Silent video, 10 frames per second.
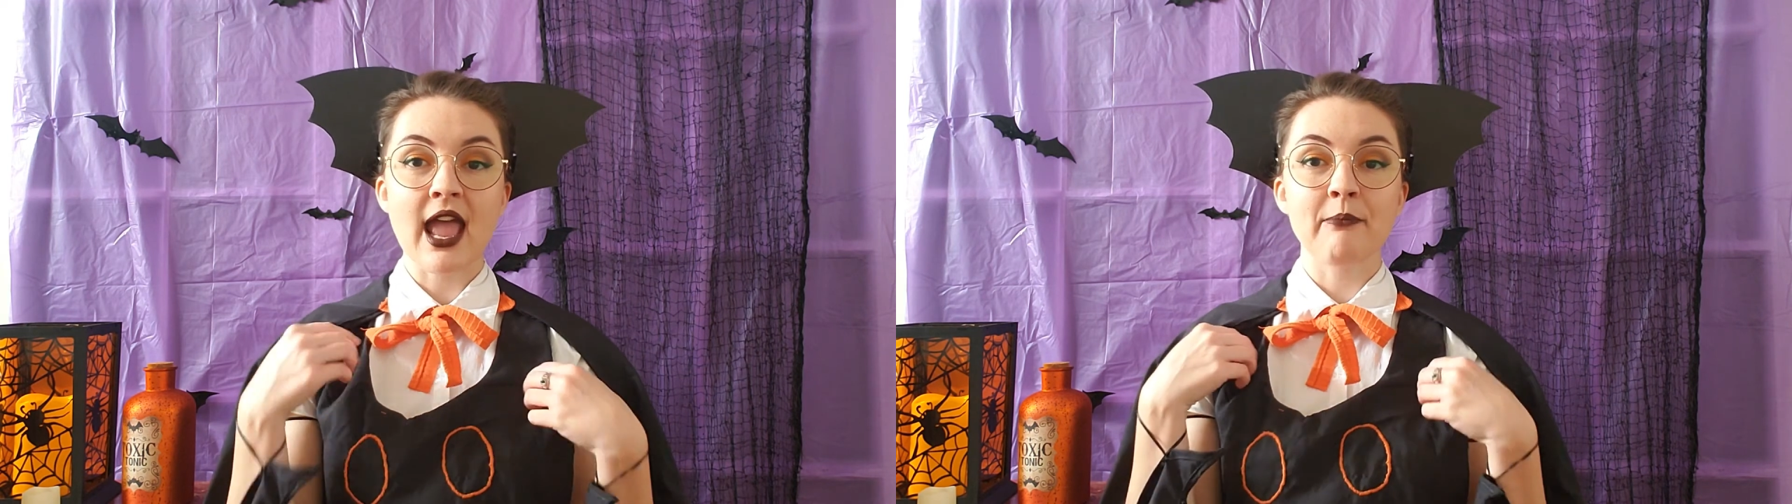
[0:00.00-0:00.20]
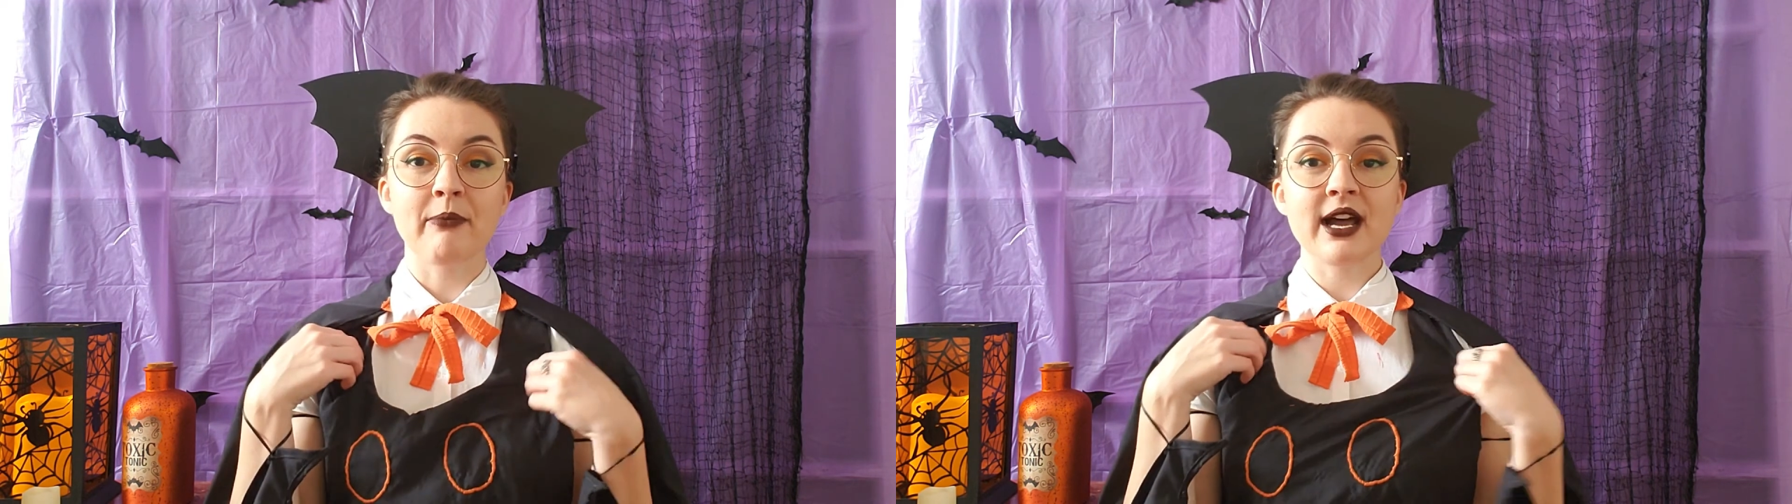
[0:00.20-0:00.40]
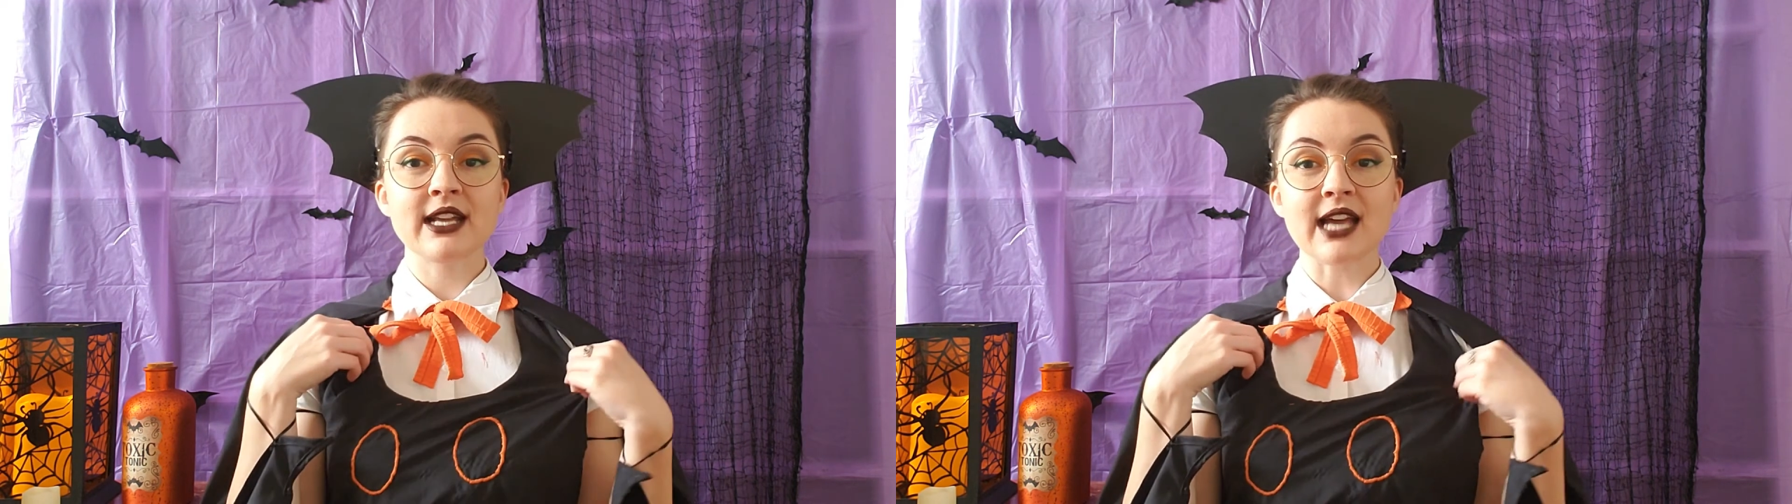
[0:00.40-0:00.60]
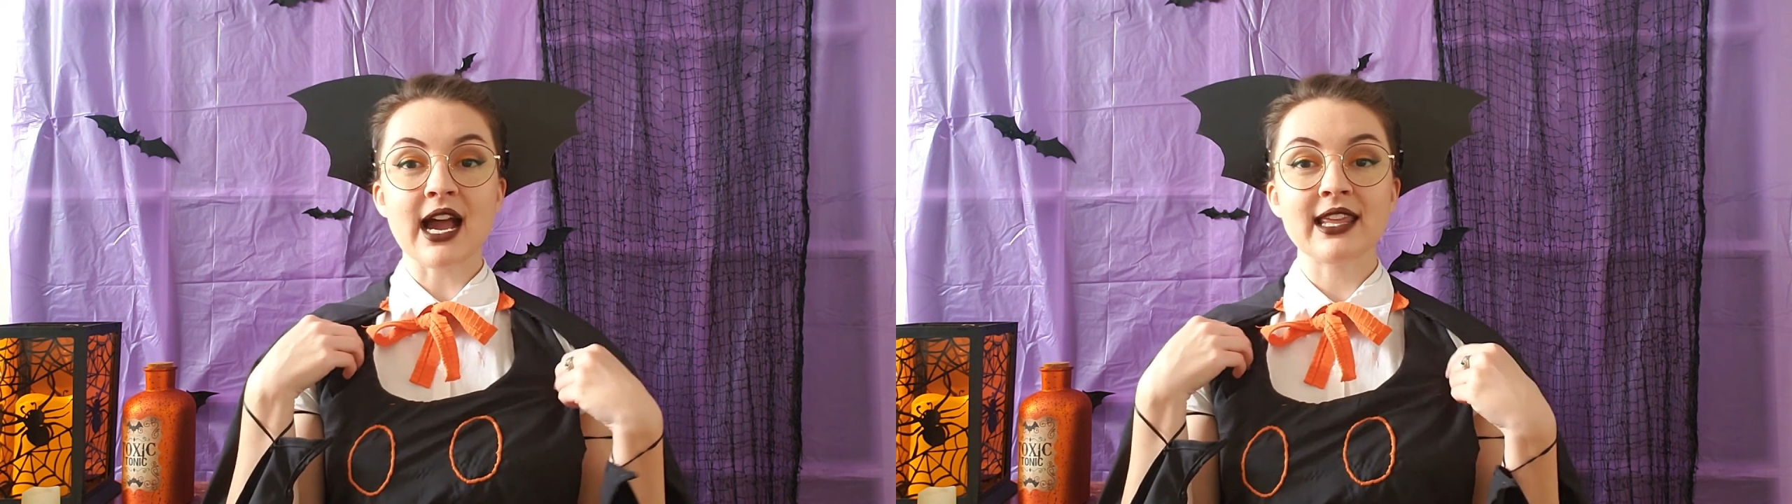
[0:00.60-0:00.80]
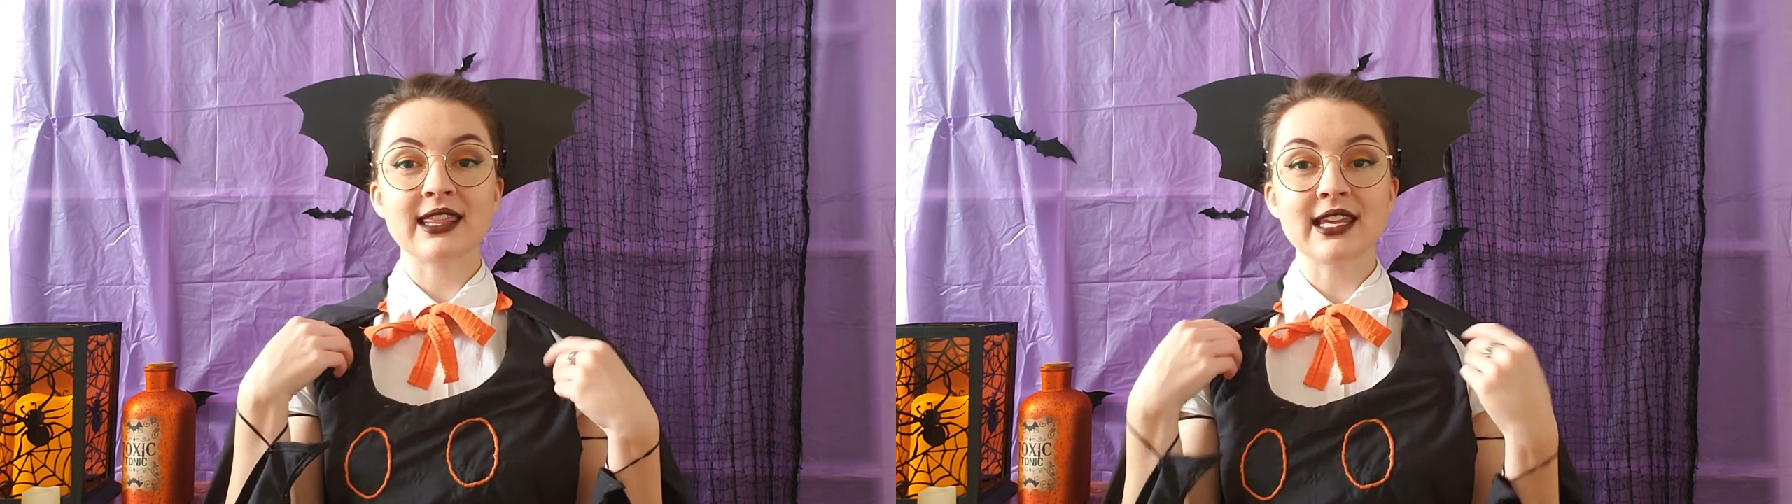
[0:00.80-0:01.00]
But
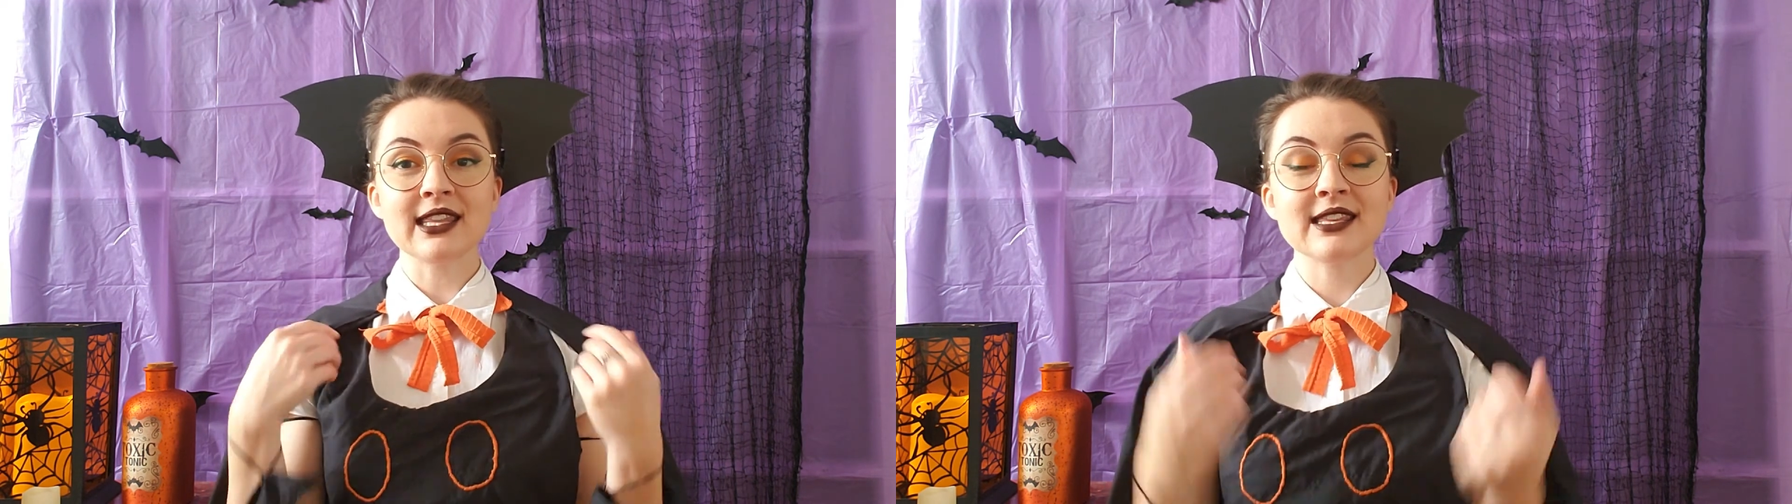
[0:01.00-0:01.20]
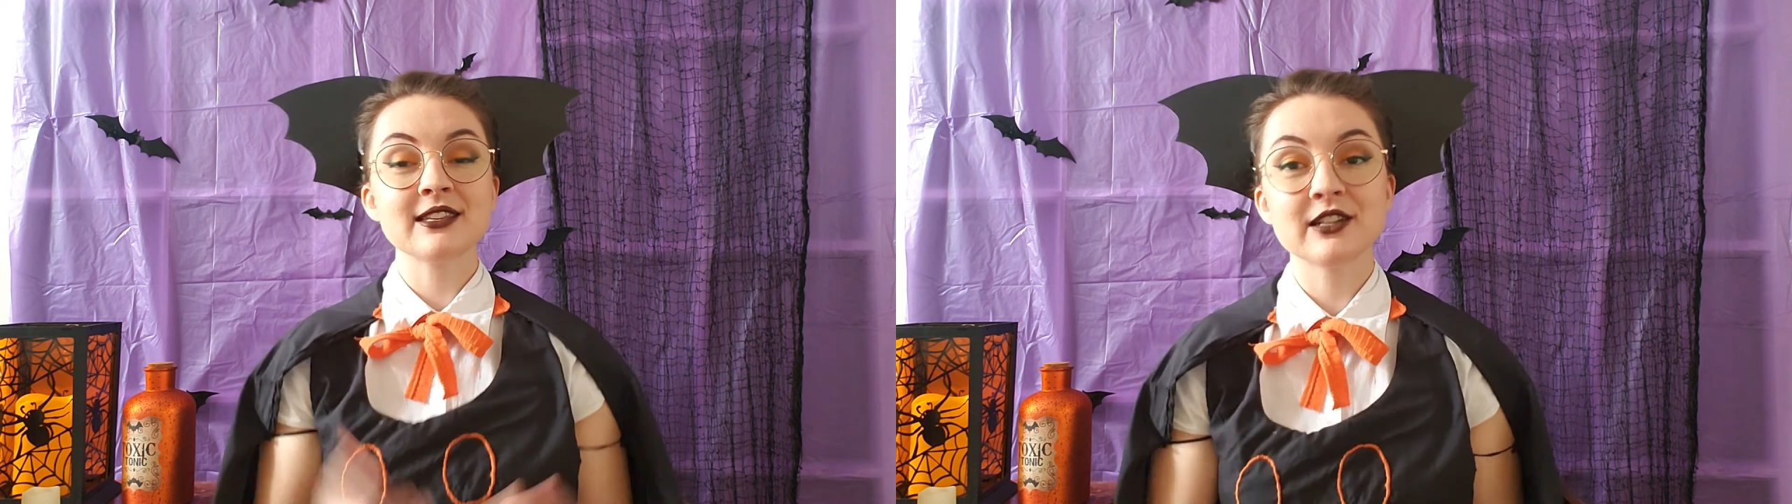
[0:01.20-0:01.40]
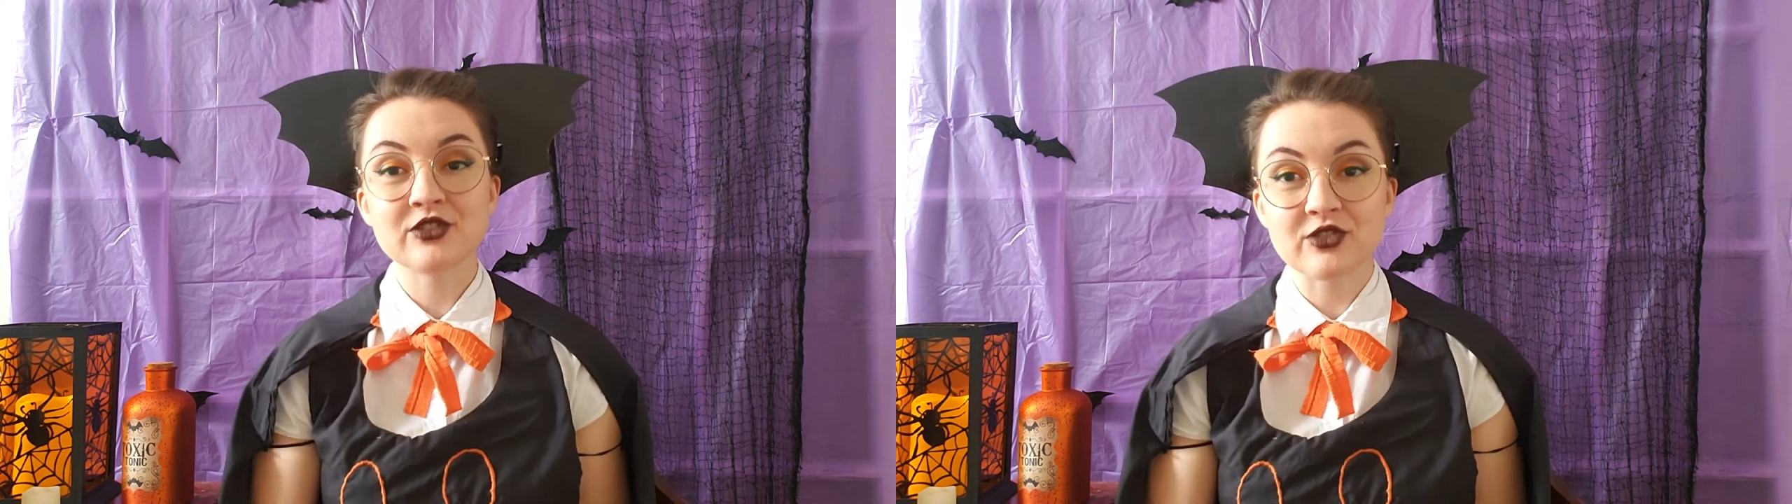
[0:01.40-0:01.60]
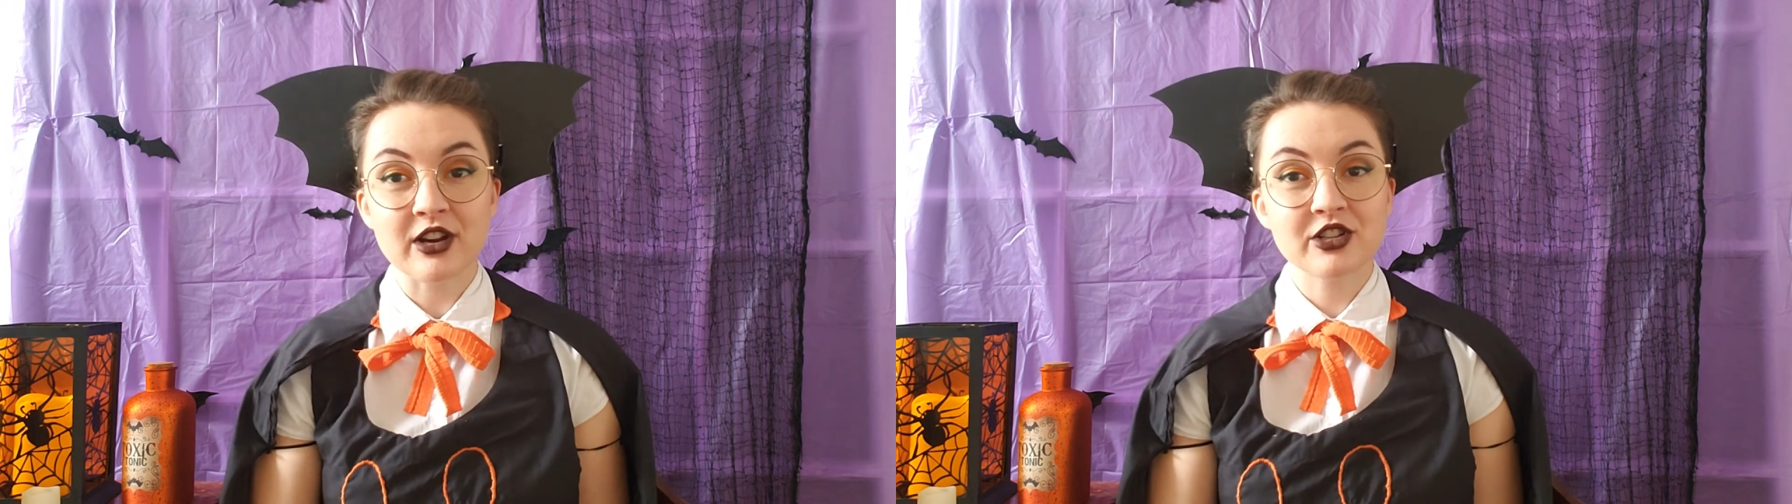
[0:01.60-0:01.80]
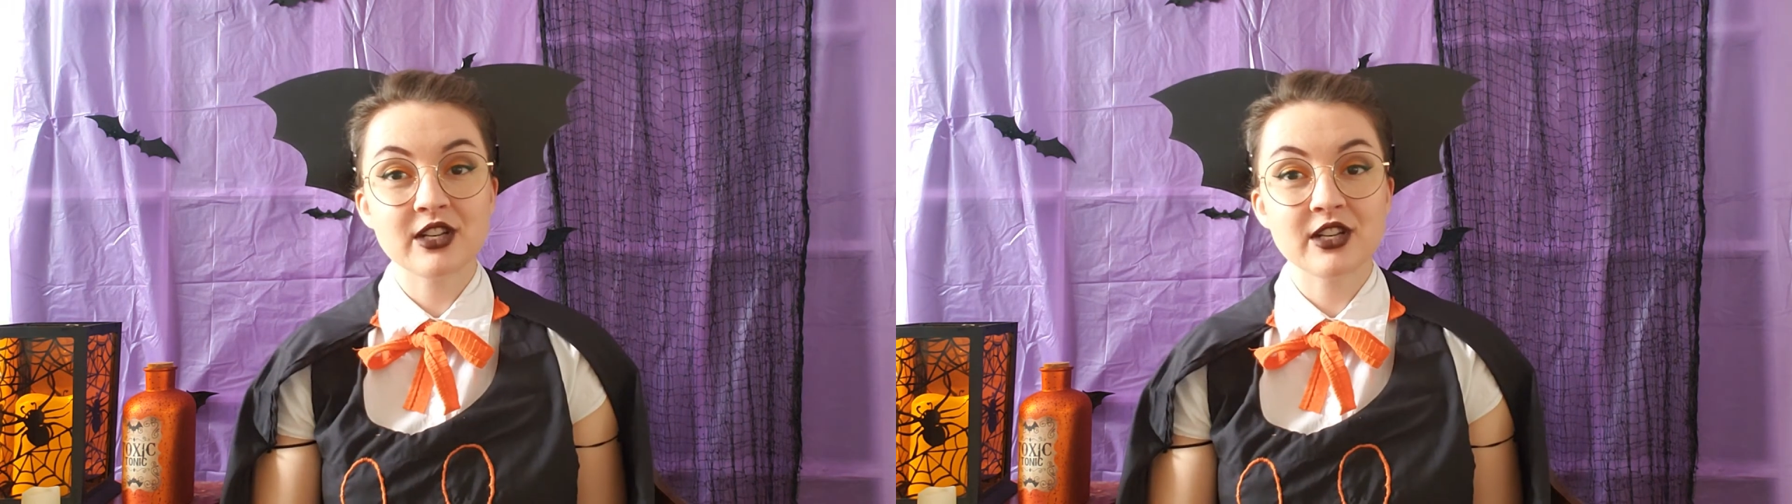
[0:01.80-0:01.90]
I think that the construction